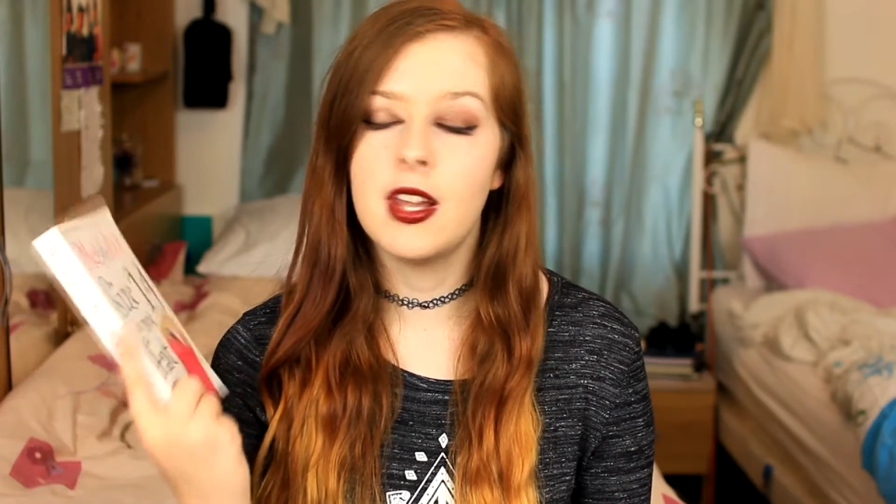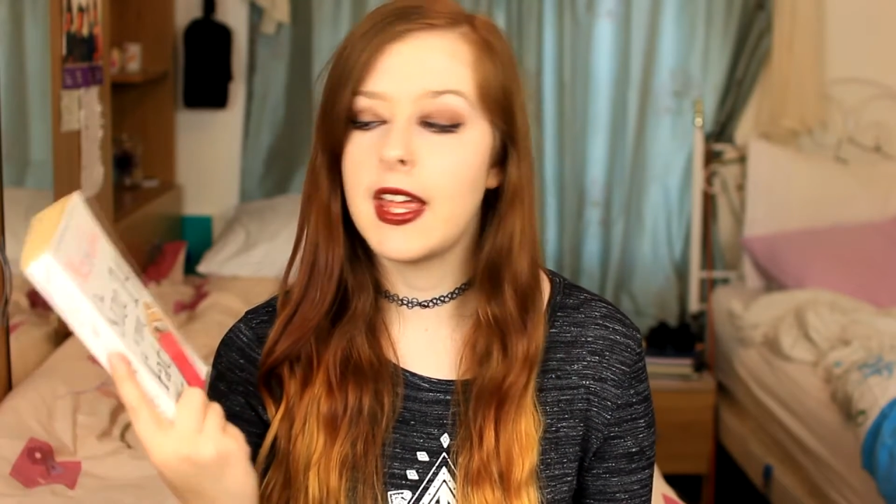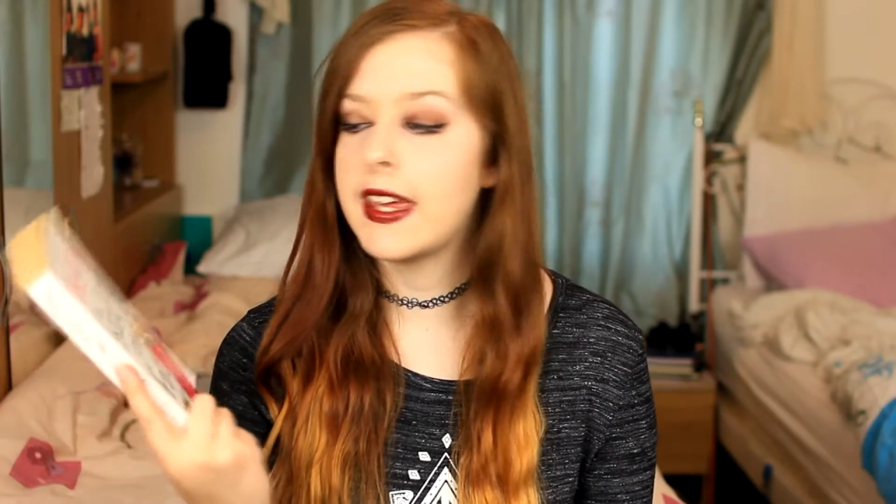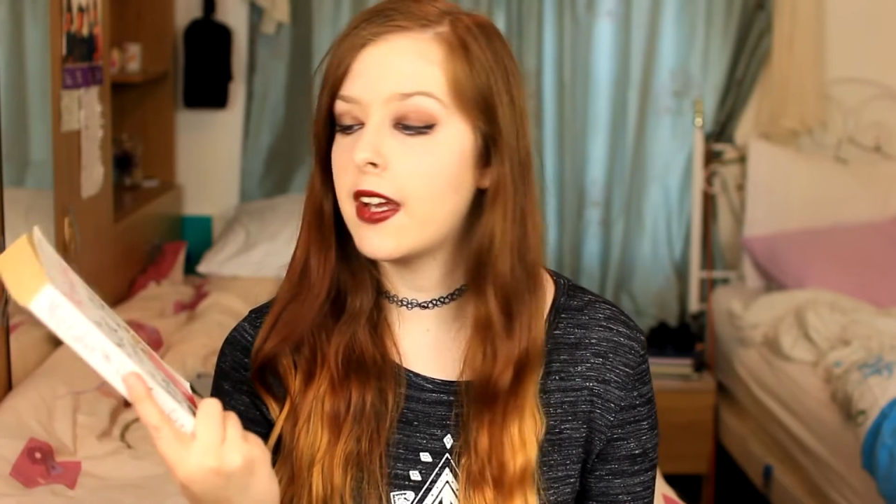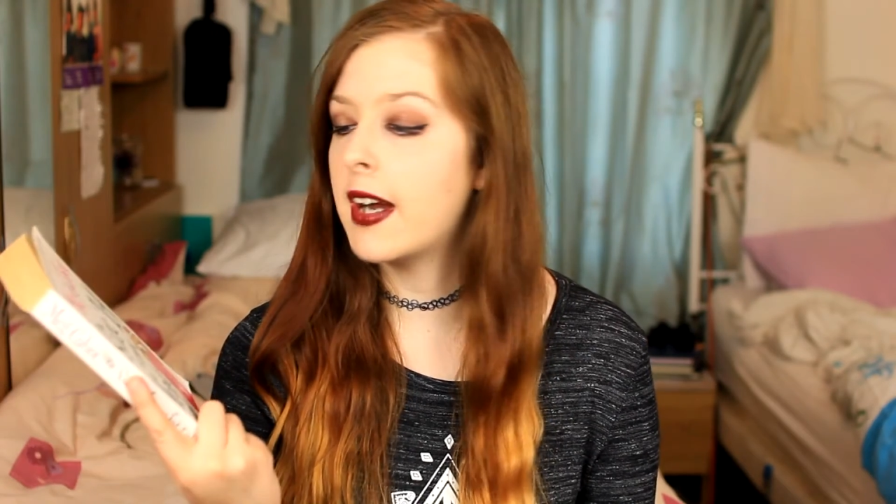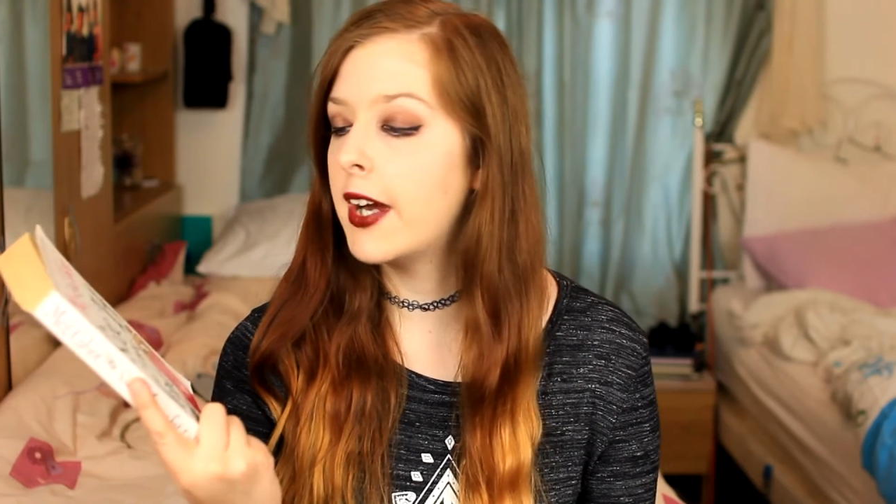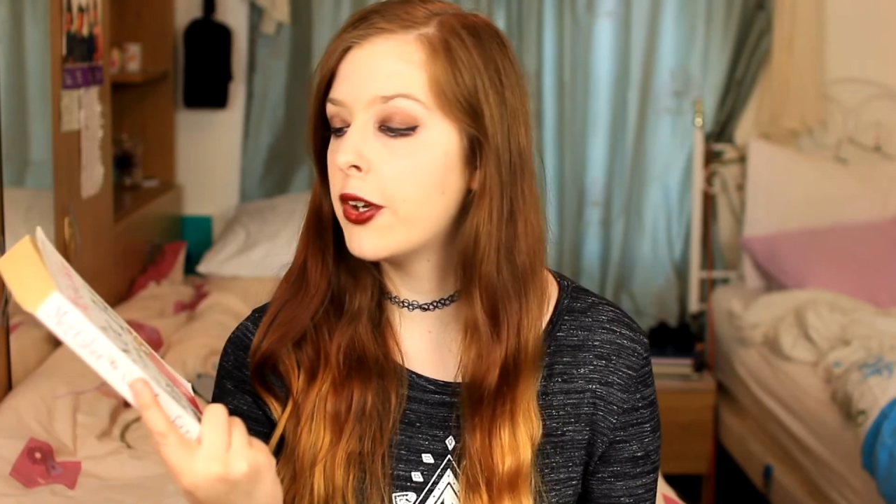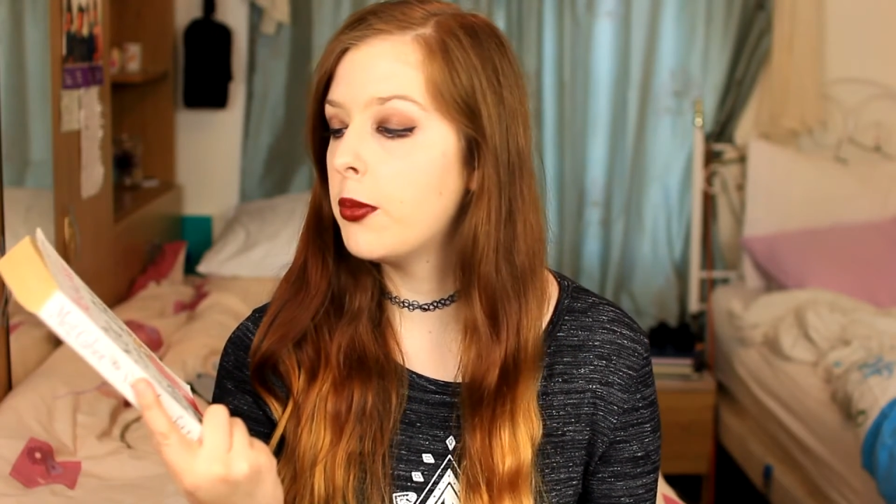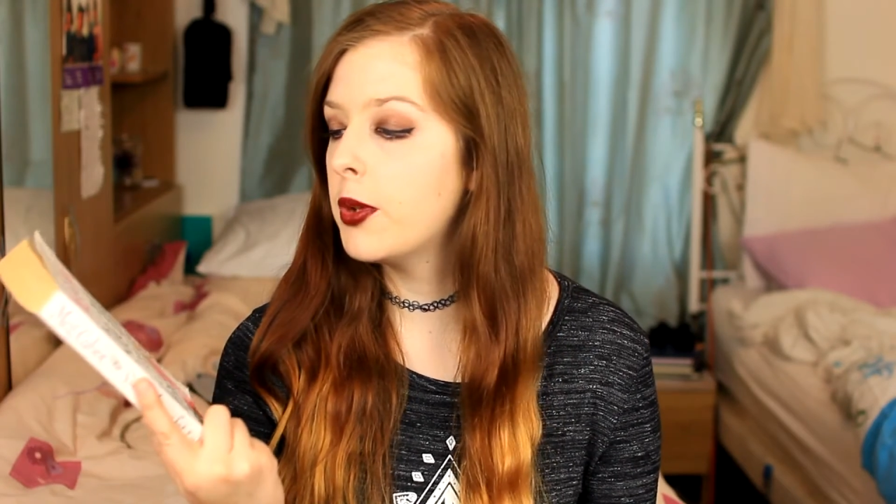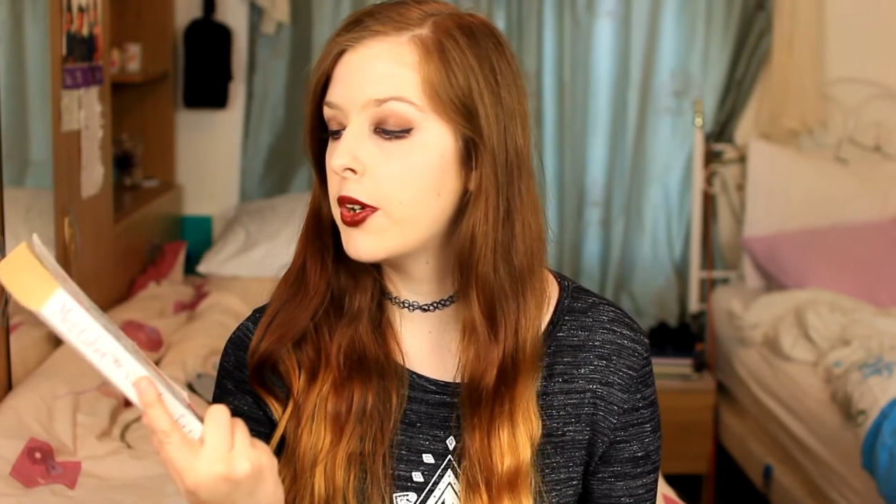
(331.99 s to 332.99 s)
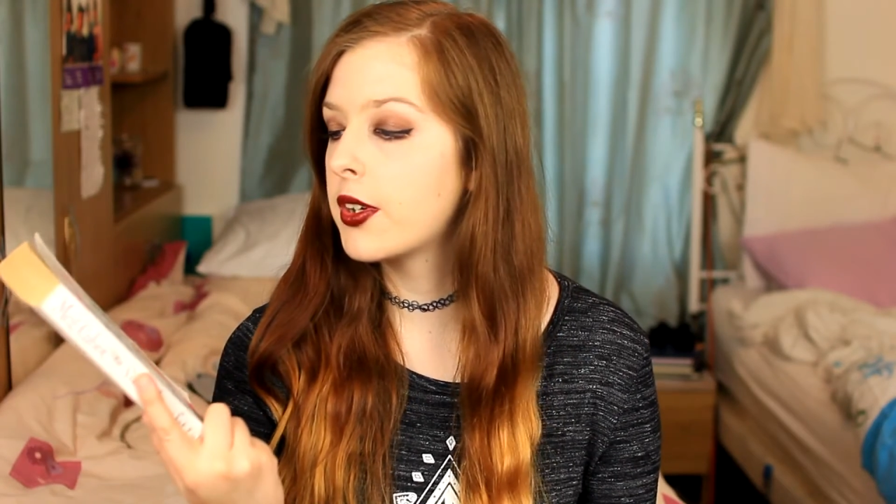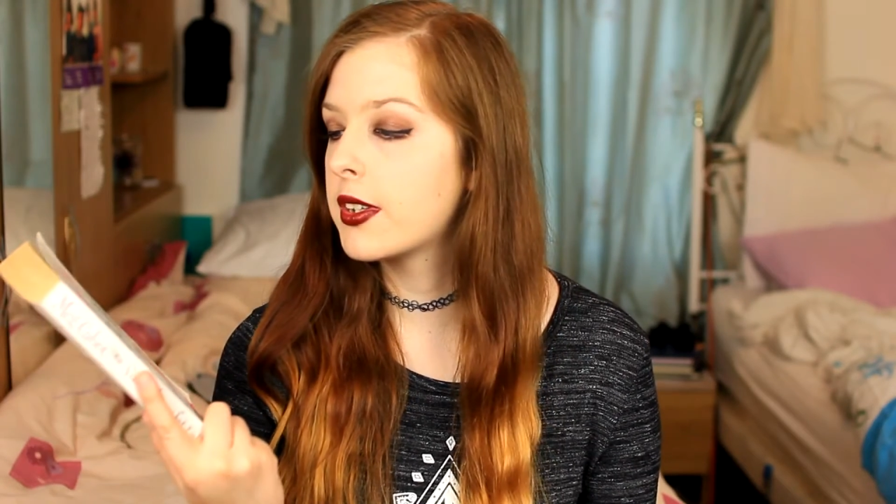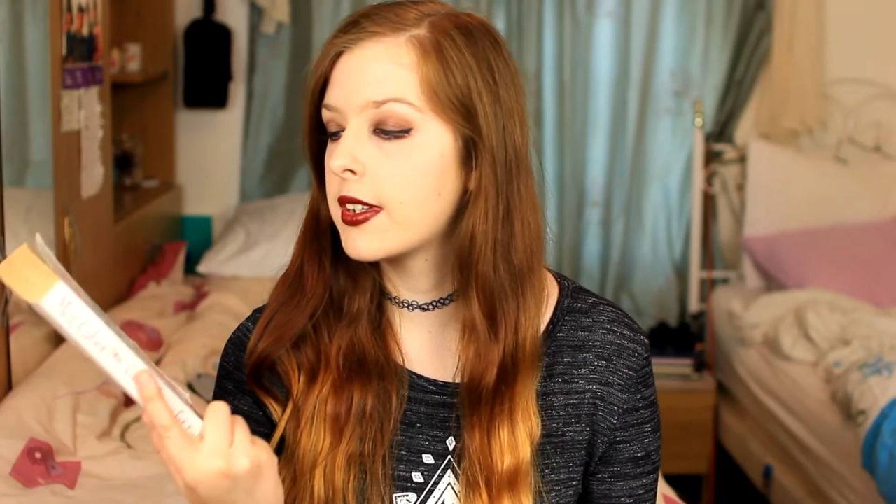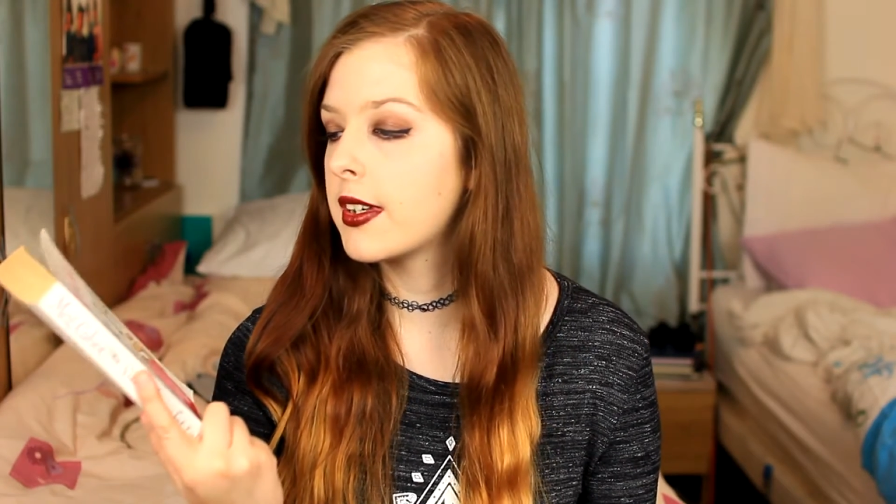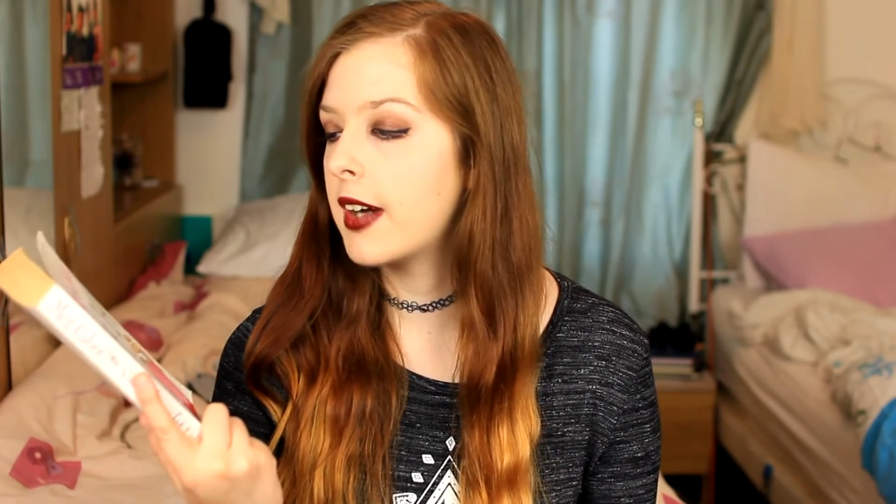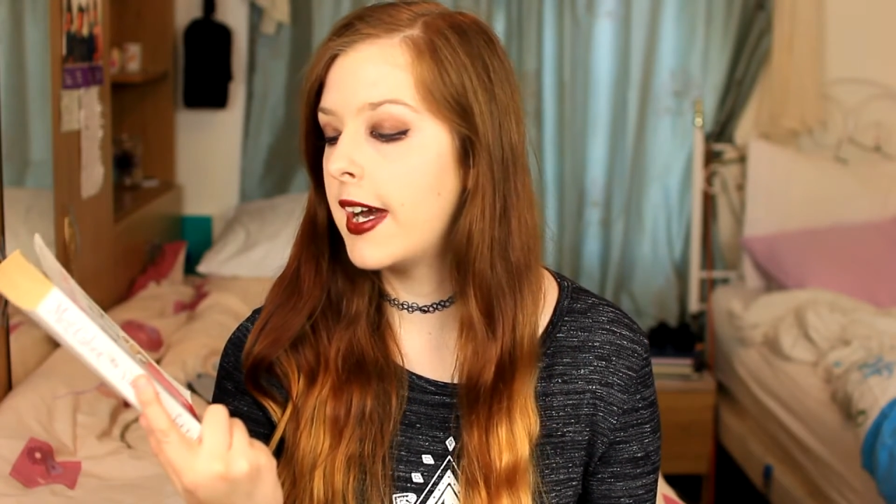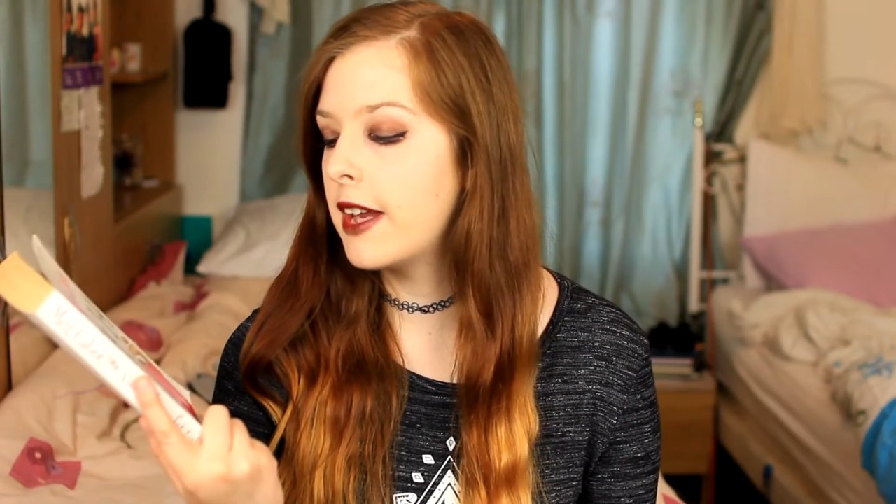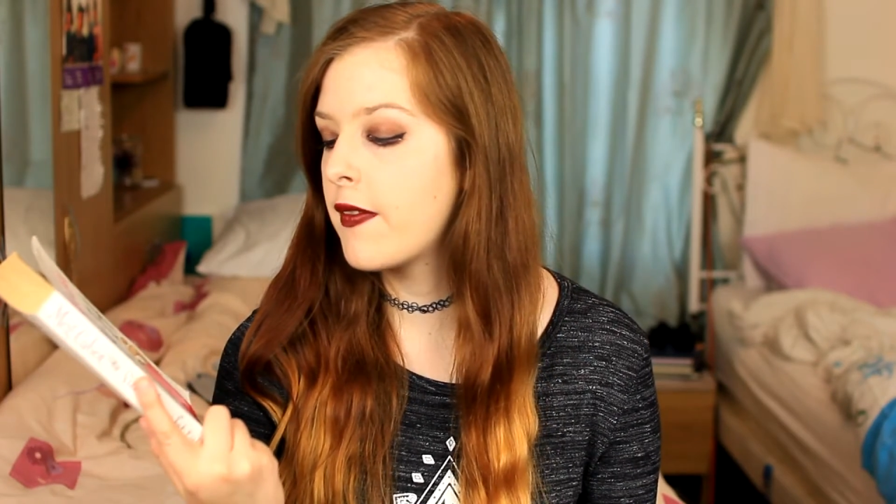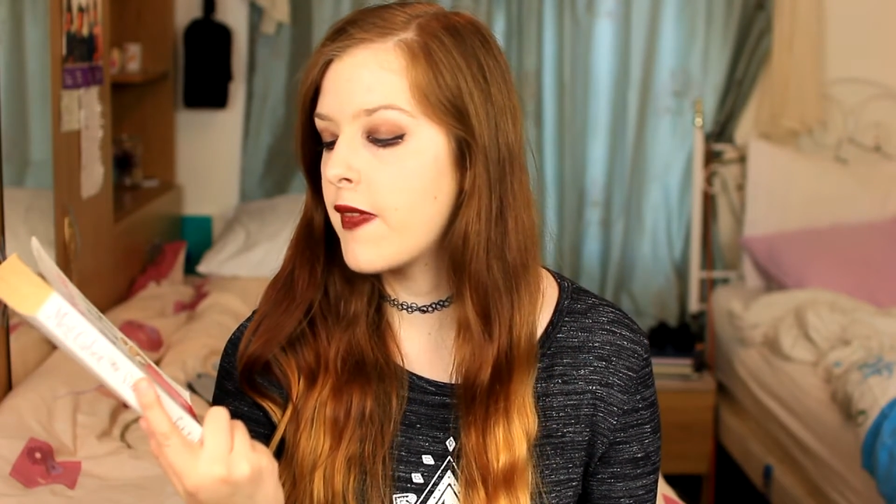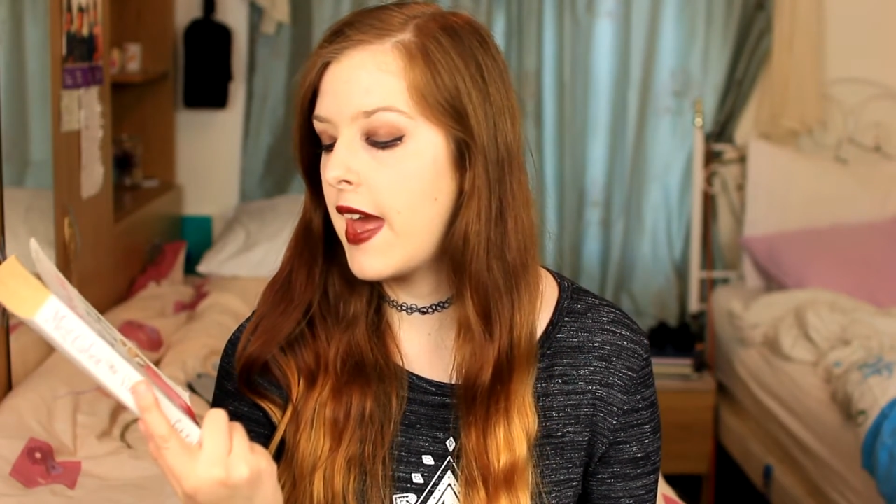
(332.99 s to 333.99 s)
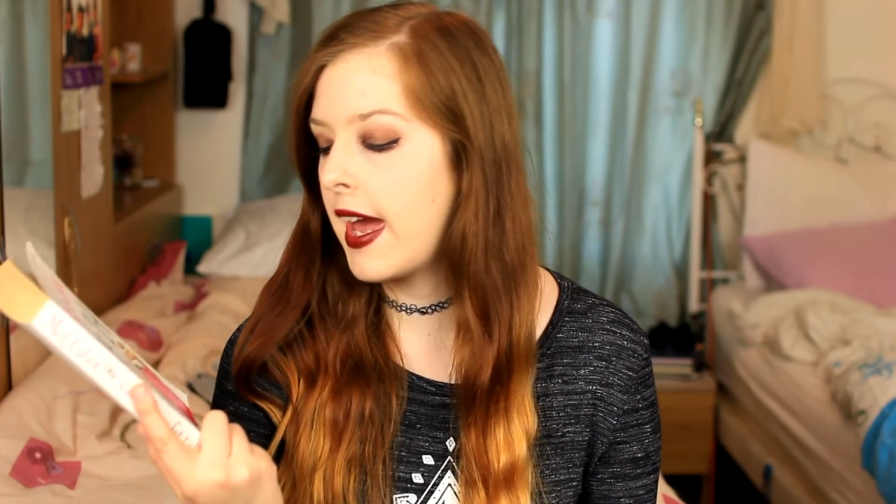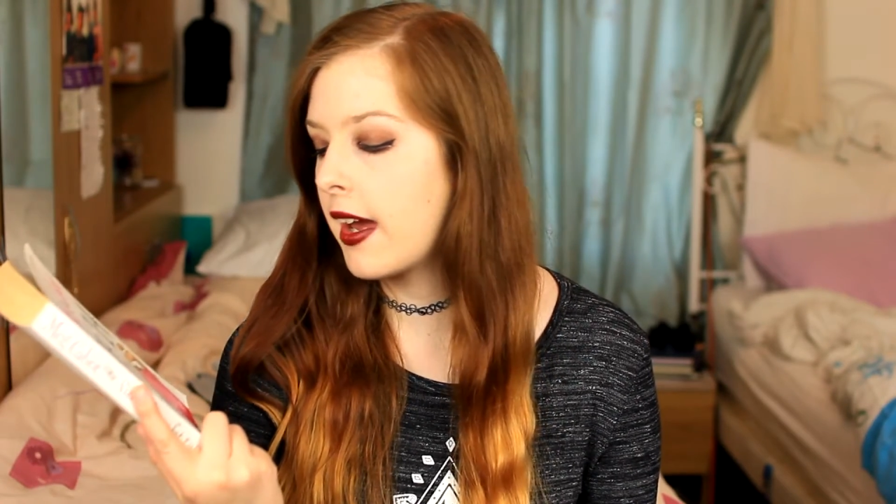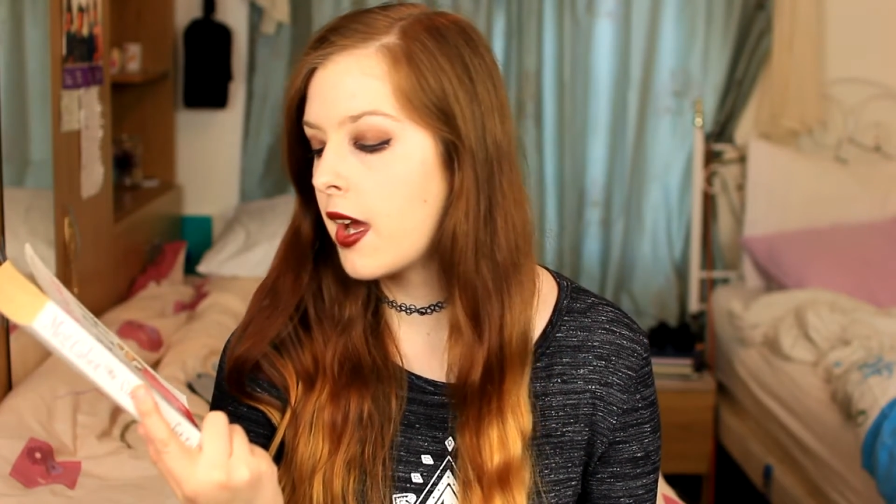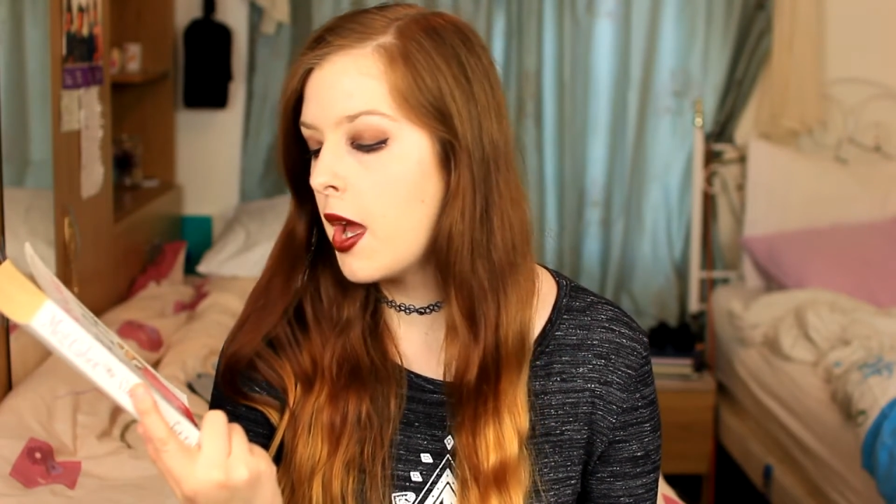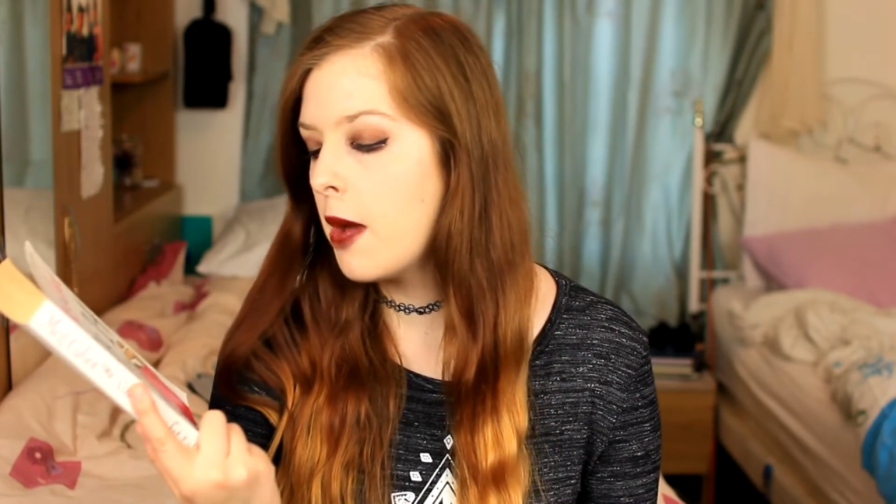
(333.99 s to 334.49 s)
like a young adult book kind of thing,